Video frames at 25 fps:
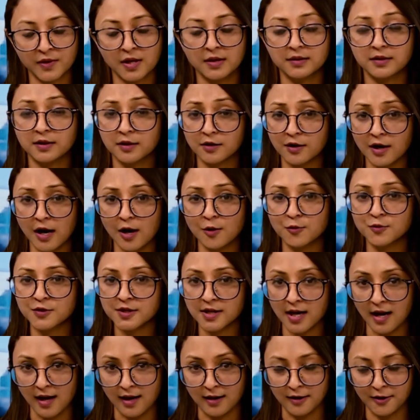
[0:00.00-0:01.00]
The grounds
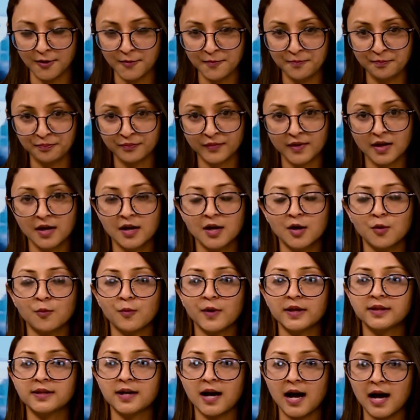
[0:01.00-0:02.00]
are
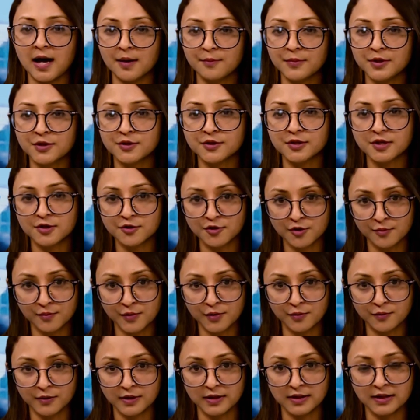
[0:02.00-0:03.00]
where the arbitral
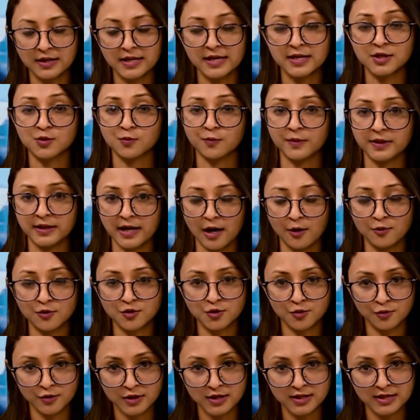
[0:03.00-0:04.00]
tribunal is without
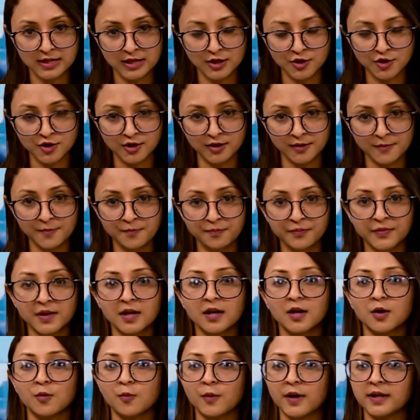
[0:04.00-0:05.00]
jurisdiction,
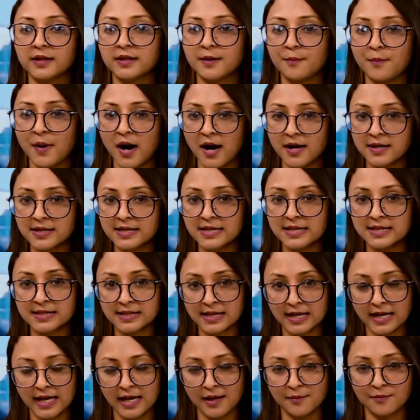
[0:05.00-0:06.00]
where the parties'
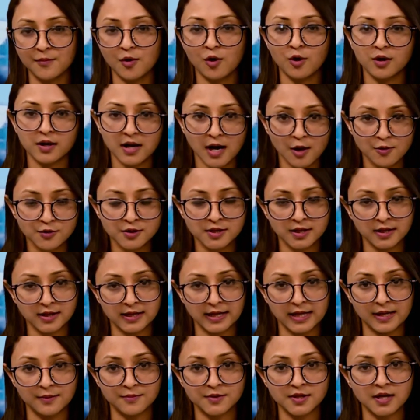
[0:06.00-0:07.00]
claim or
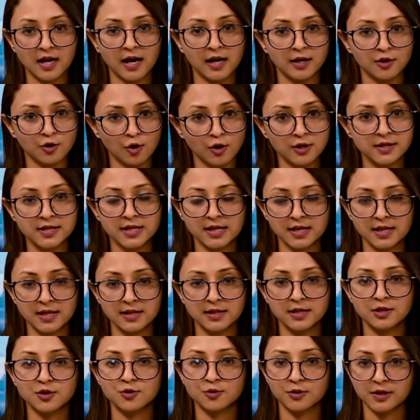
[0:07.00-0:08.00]
counterclaims are not taken
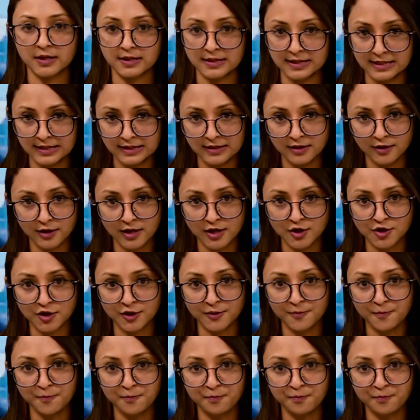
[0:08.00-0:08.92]
into consideration,